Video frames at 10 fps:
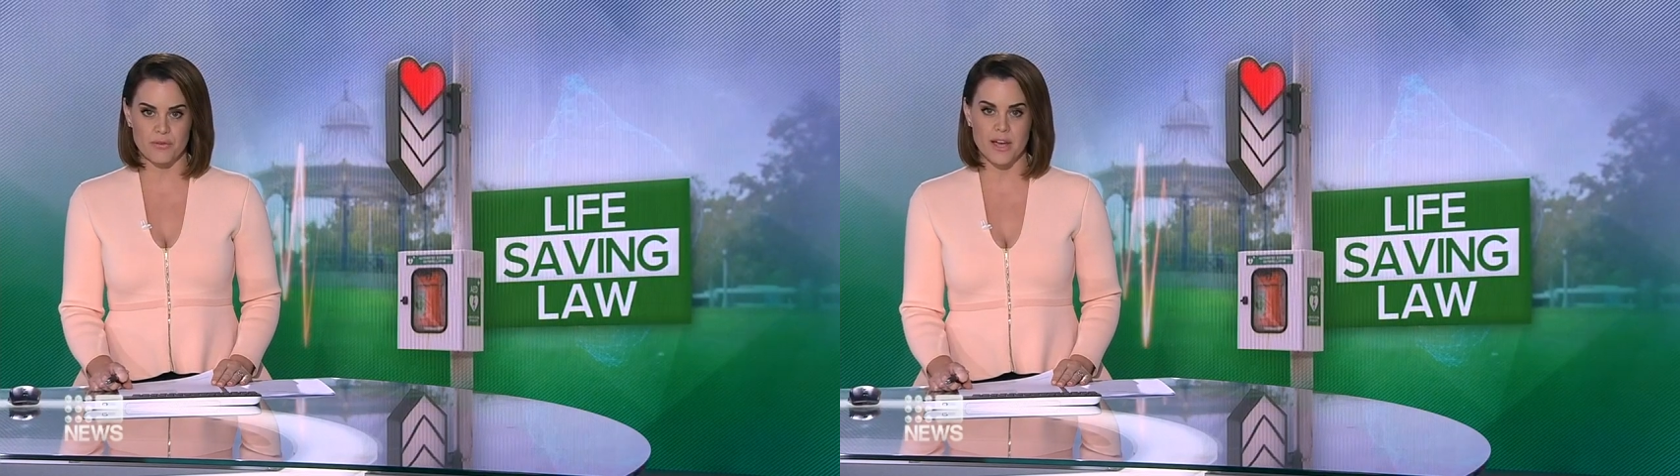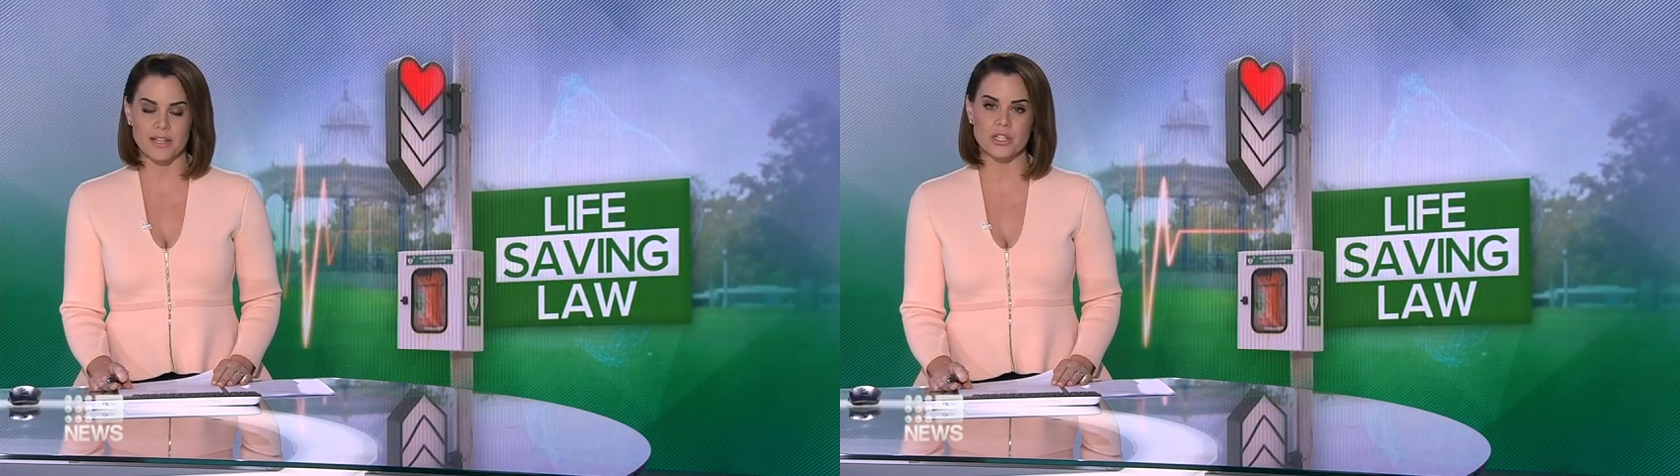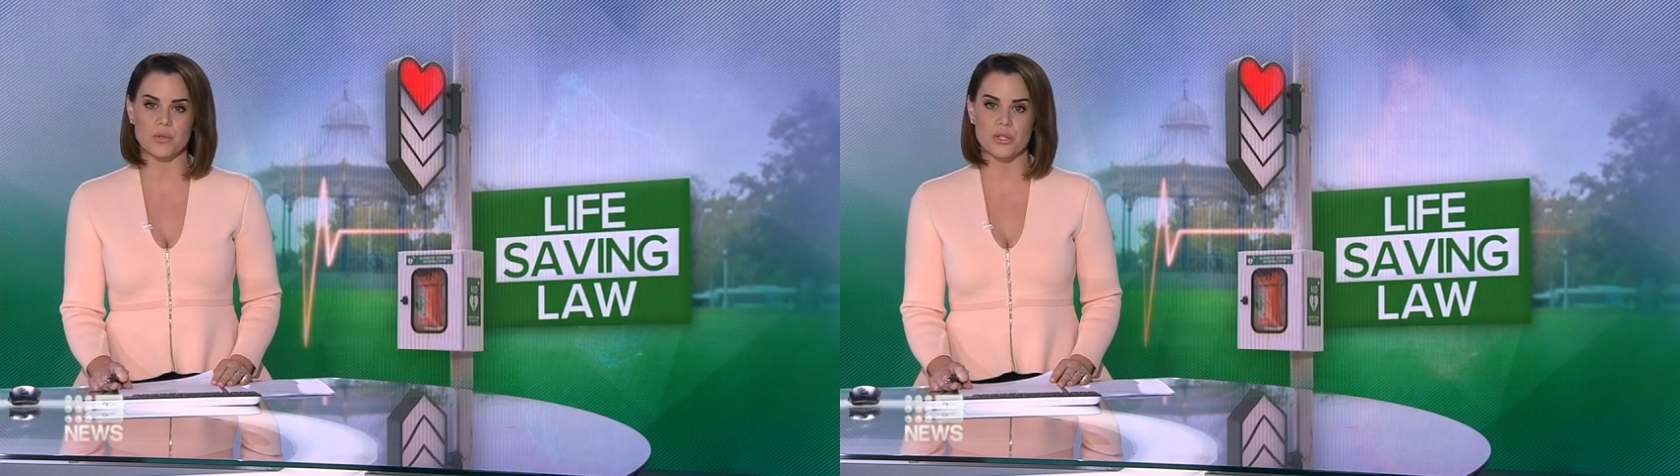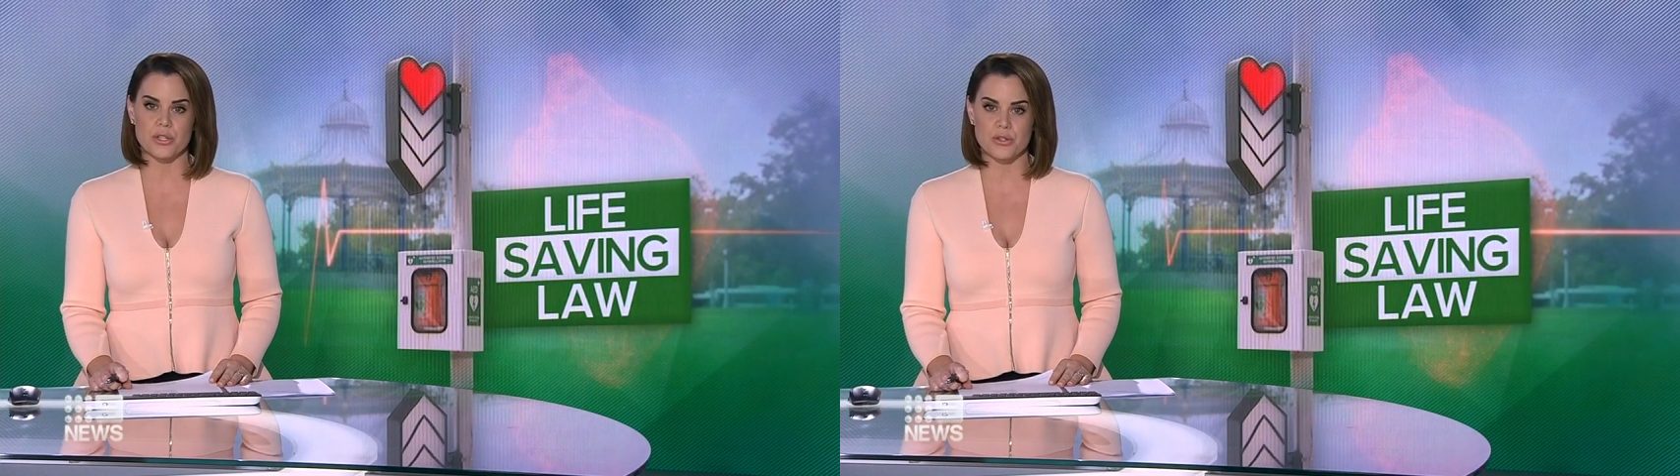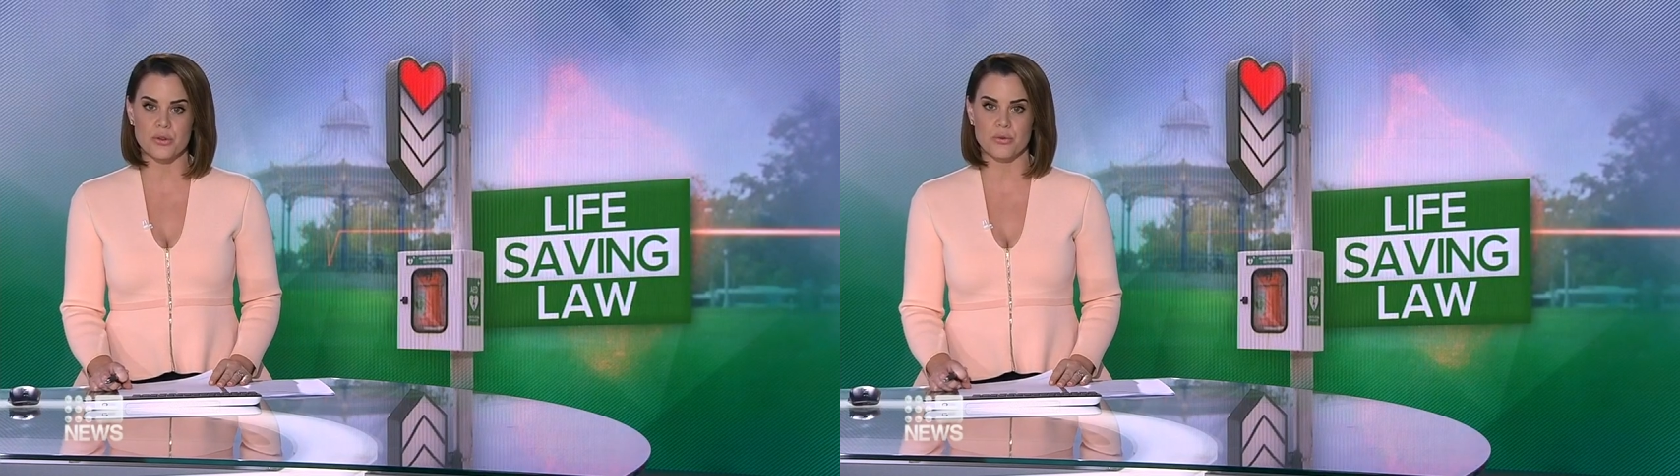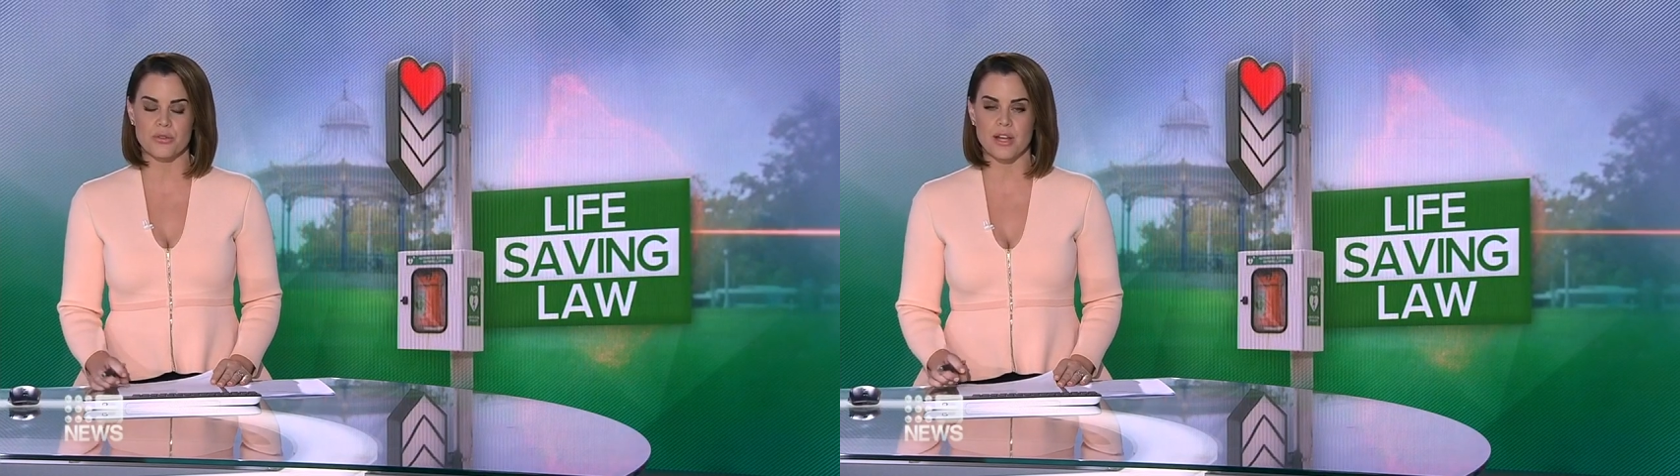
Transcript: failing to install the